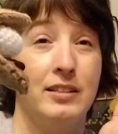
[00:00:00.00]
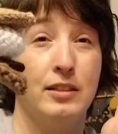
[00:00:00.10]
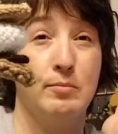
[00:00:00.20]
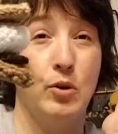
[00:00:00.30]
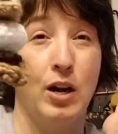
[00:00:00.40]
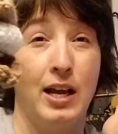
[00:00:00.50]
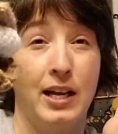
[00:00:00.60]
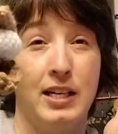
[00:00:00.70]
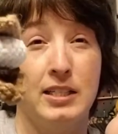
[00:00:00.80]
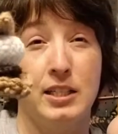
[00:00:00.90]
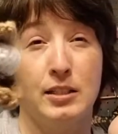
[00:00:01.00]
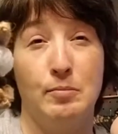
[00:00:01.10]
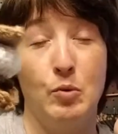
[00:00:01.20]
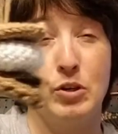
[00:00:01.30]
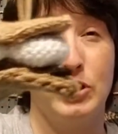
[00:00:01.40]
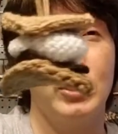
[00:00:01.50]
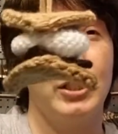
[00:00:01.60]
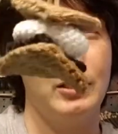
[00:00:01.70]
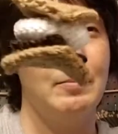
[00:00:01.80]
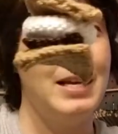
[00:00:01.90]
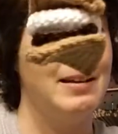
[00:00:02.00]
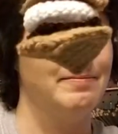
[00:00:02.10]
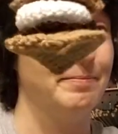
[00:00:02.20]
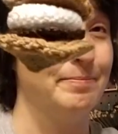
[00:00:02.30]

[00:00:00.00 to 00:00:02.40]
looks more like a s'mores to me.